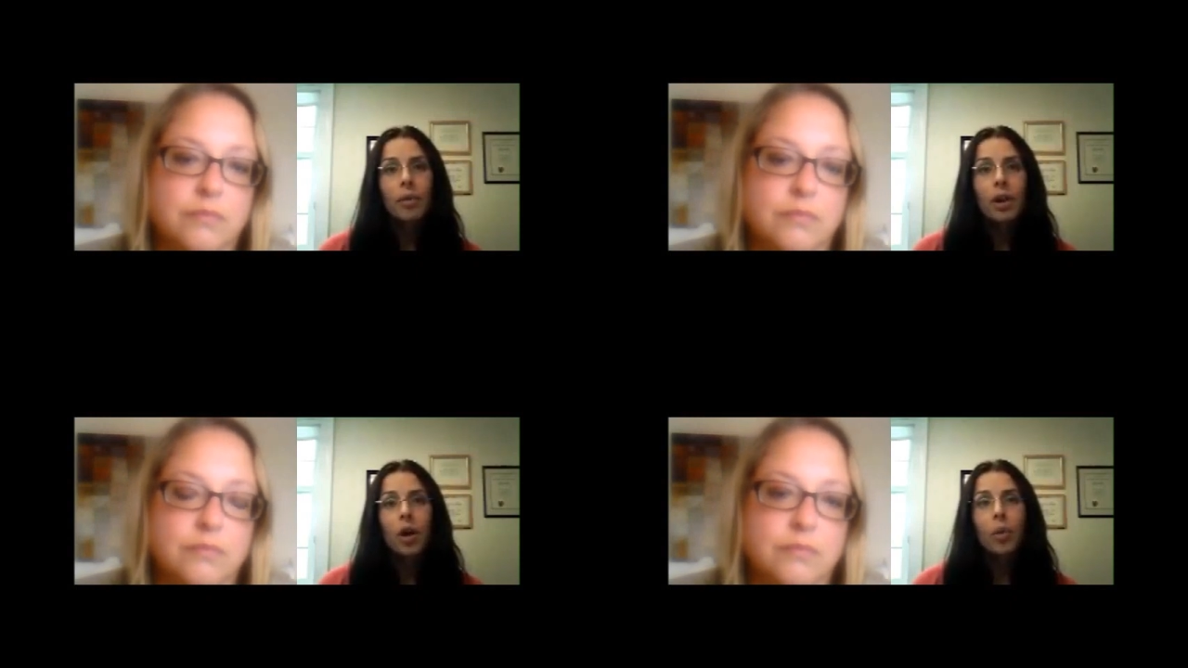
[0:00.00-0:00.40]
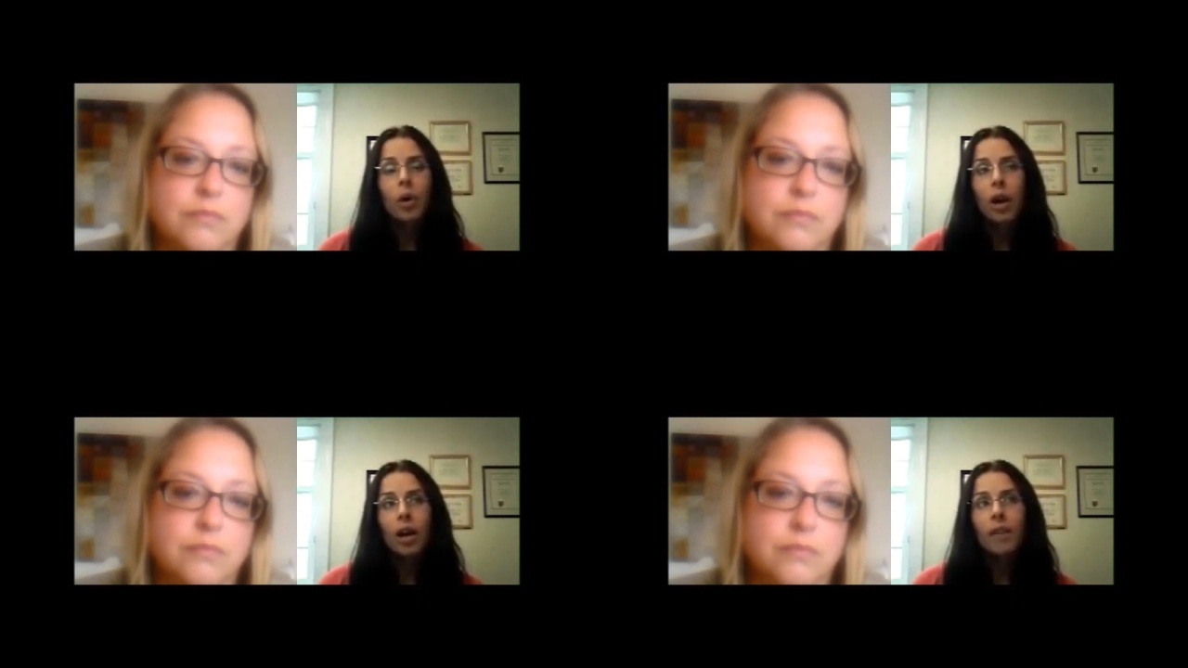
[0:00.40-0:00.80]
Speaker 1: were
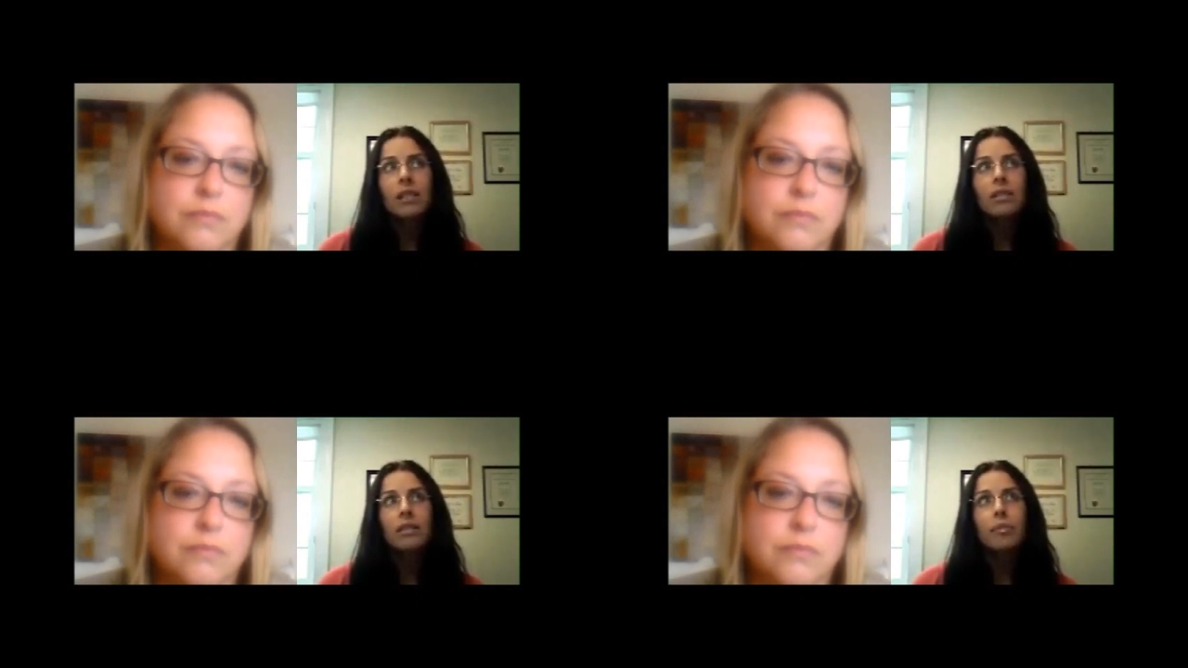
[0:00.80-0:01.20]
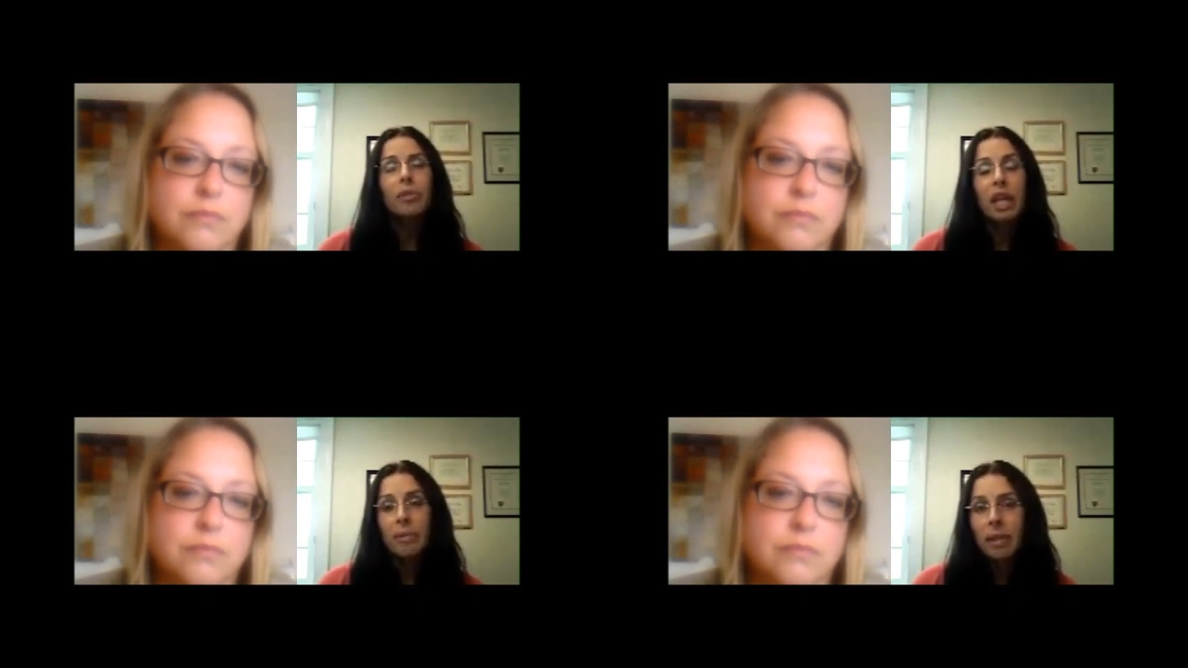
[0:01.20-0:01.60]
often
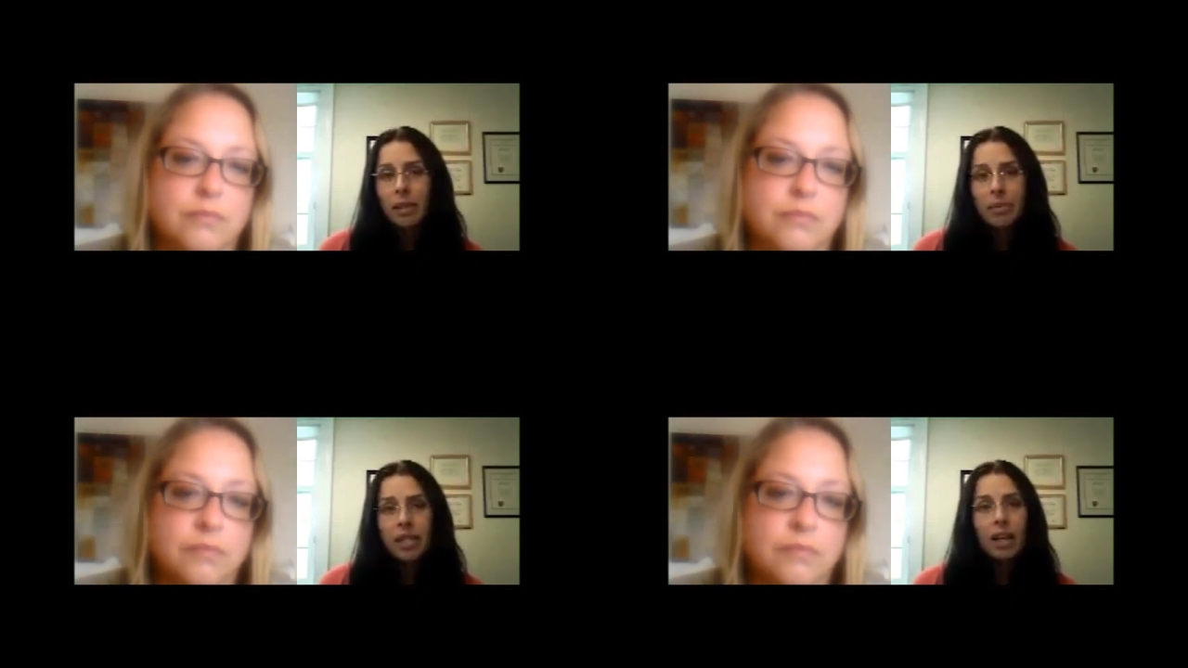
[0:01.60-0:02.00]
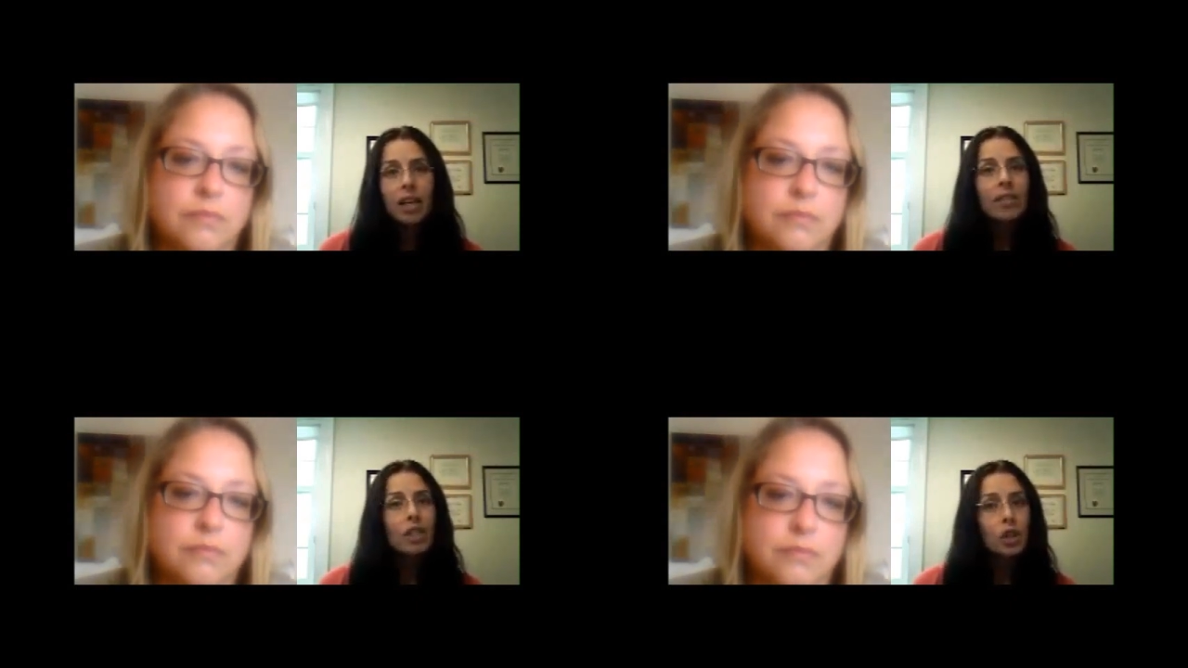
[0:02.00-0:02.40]
blaming themselves,
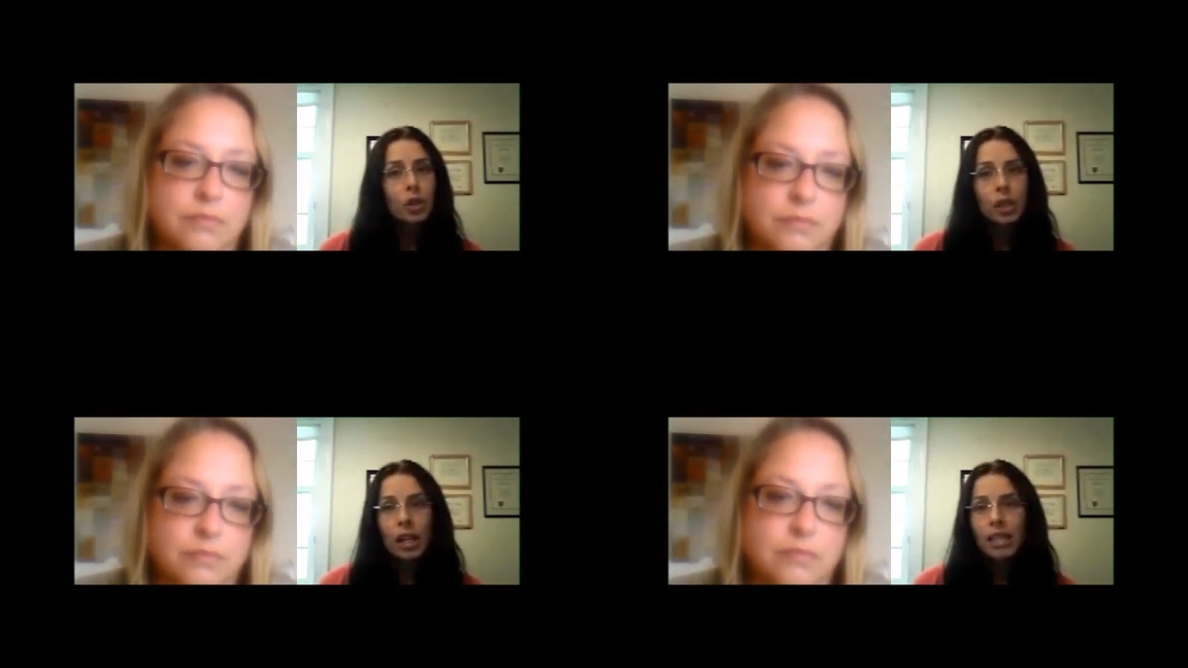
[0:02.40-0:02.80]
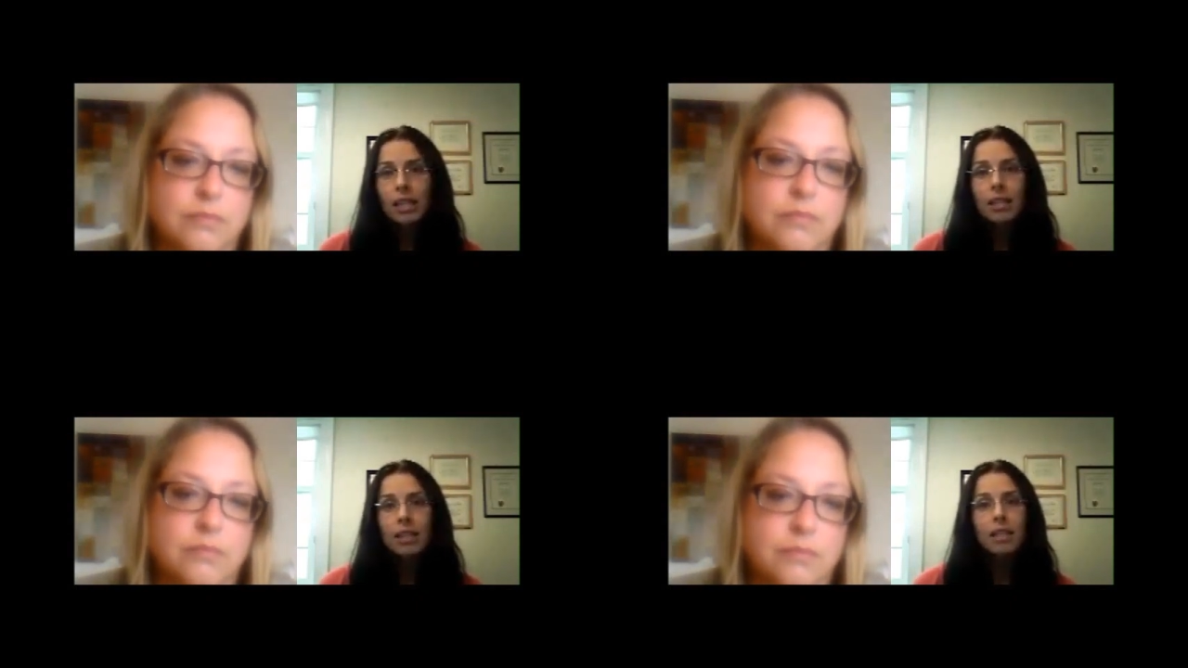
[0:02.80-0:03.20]
internalizing
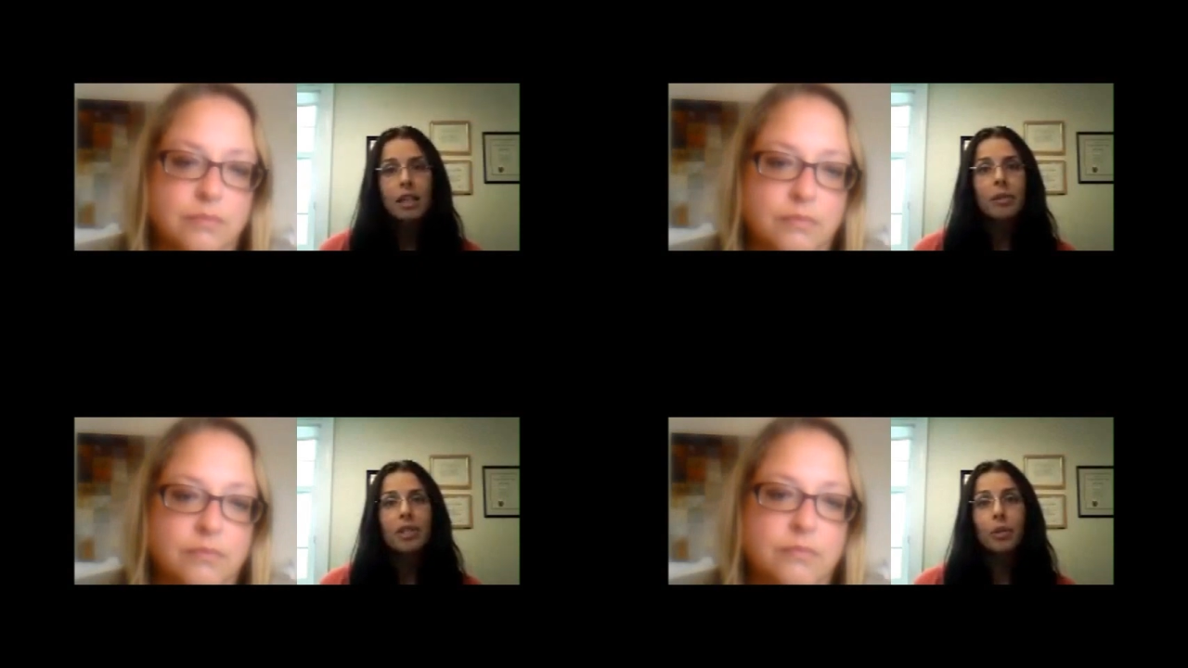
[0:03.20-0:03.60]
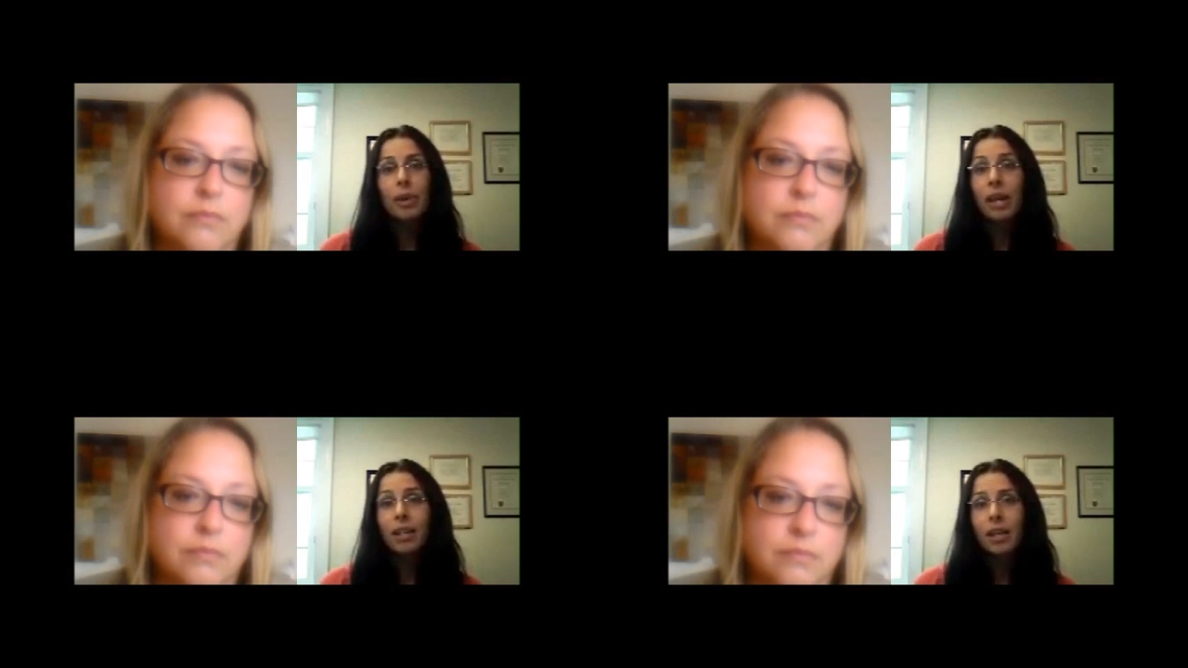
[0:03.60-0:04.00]
the stigma. So we
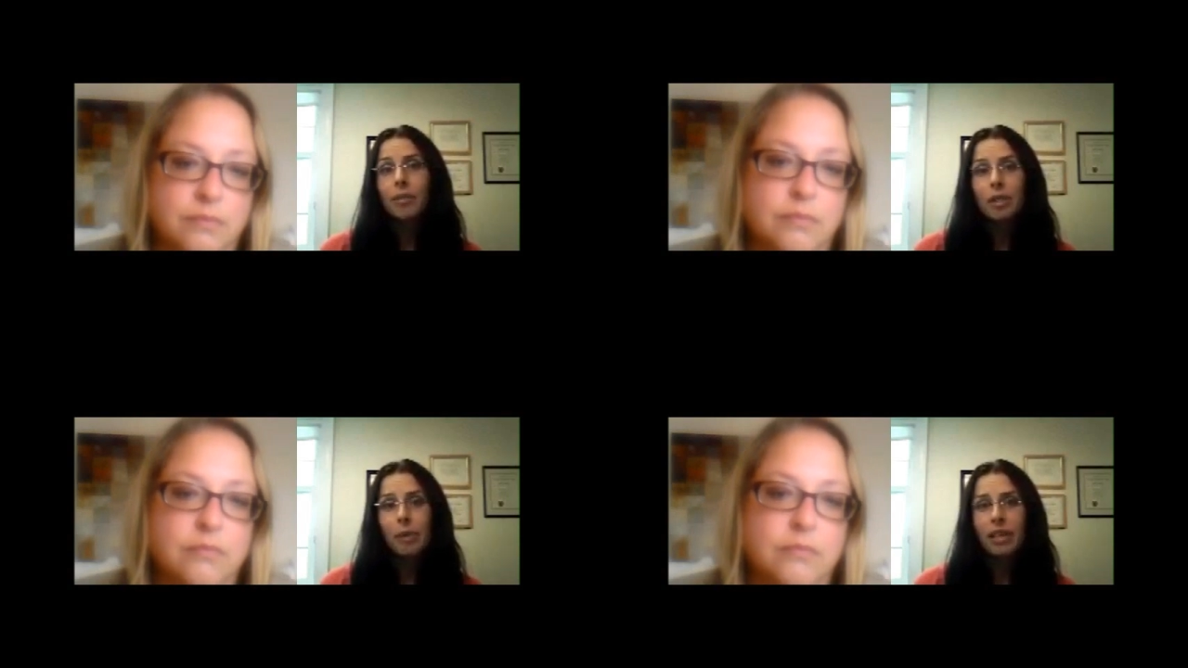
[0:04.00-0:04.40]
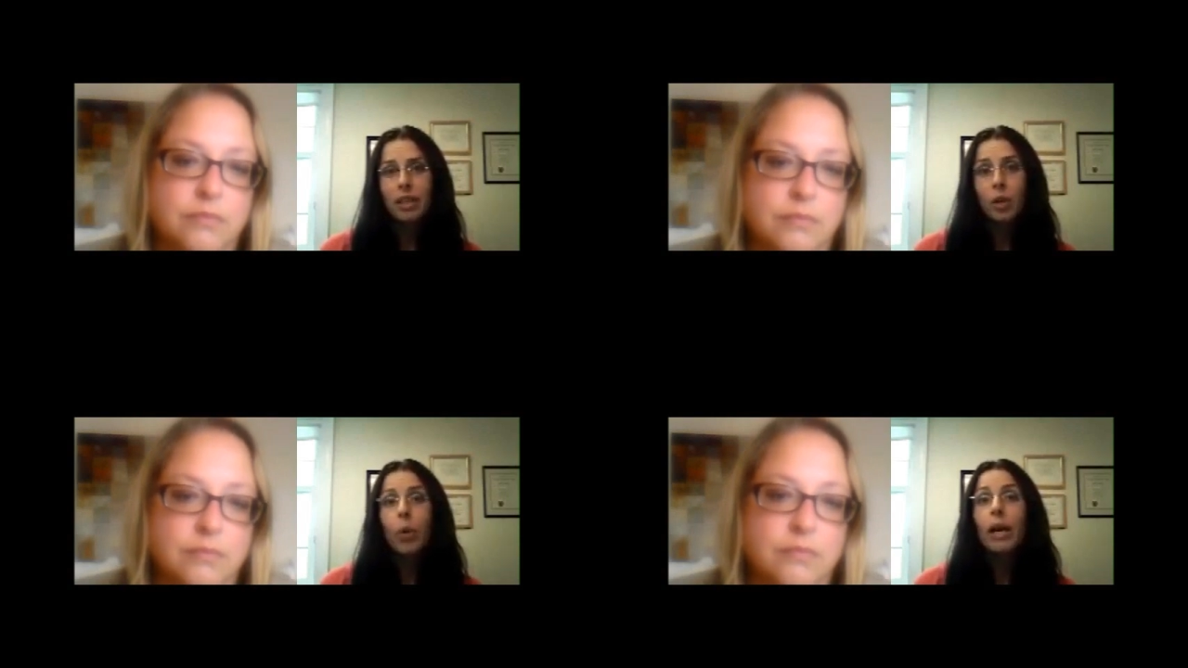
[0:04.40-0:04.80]
ended up spending
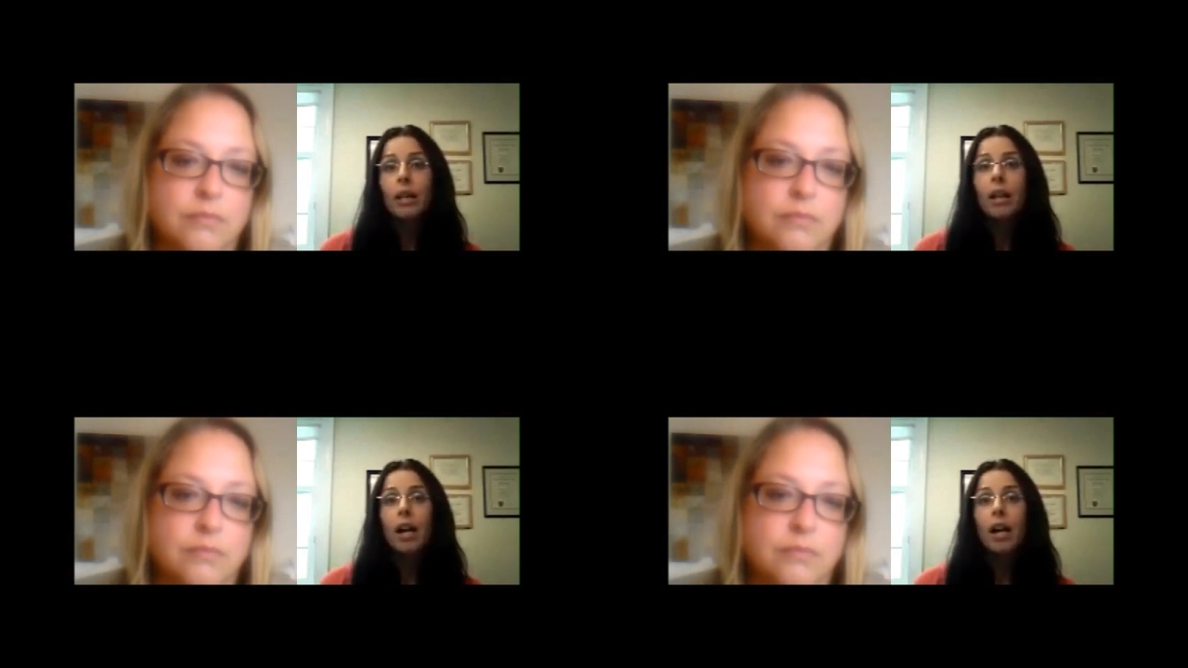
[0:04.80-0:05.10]
quite a lot of